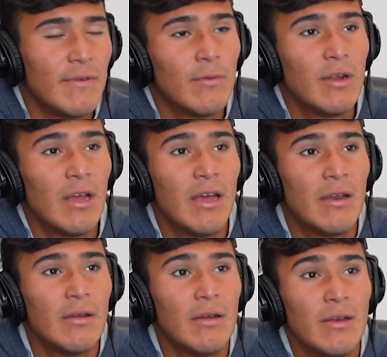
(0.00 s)
he would have
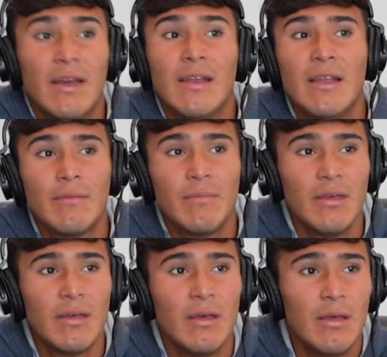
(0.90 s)
had a dad like me,